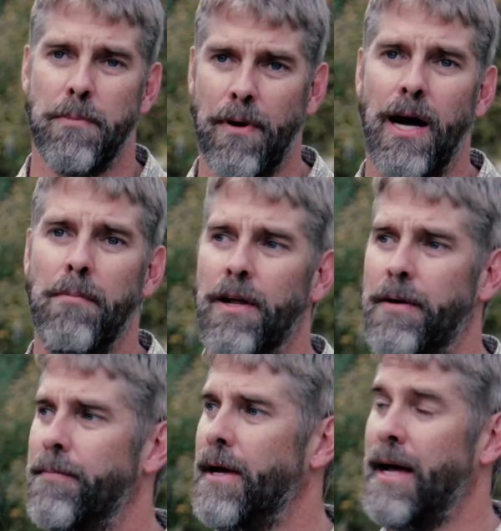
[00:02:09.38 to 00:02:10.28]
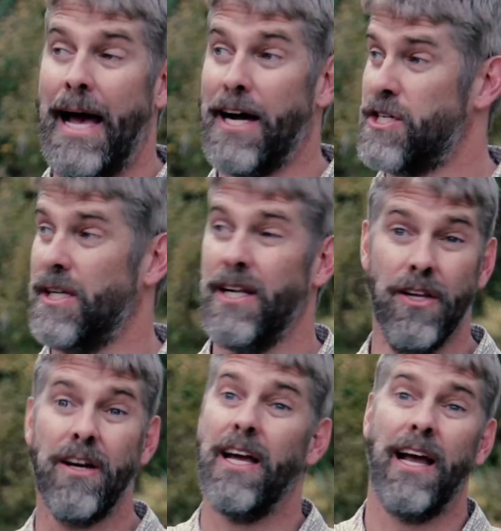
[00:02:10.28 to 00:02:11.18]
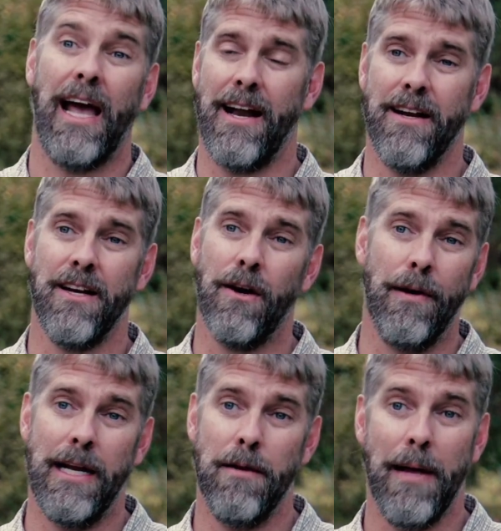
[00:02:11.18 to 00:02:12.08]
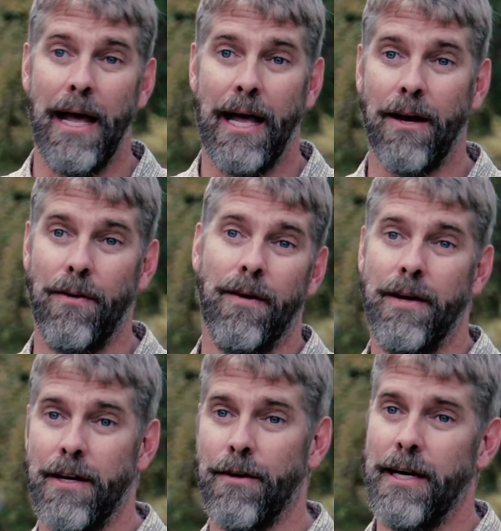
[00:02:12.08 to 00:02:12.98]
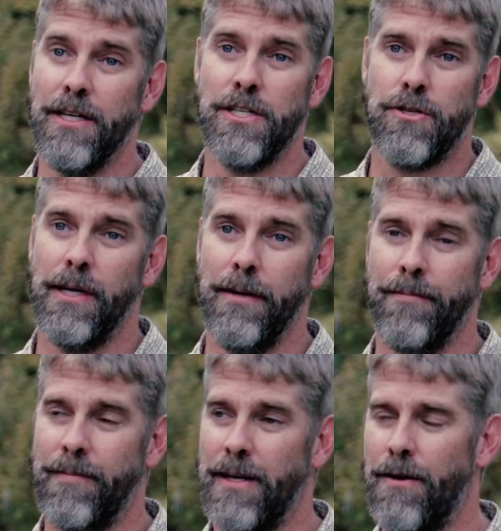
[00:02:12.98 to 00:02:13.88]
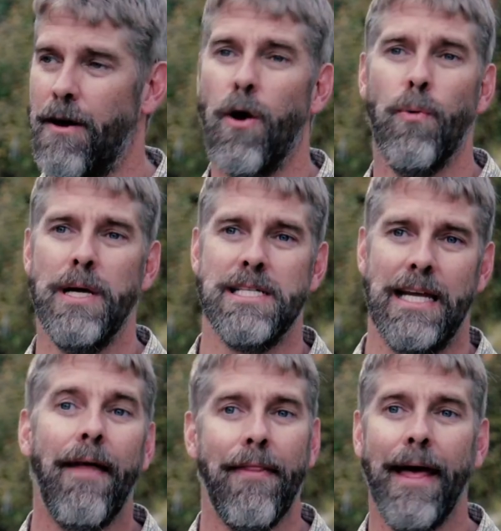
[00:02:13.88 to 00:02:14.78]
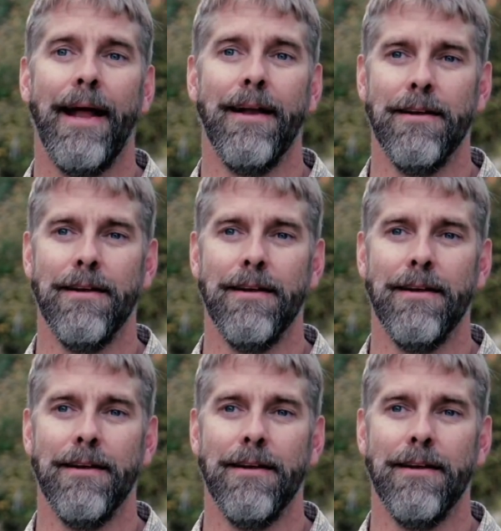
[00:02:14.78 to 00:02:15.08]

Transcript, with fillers: a problem actually looking at a degraded bank or a degraded stream. You don't always get that.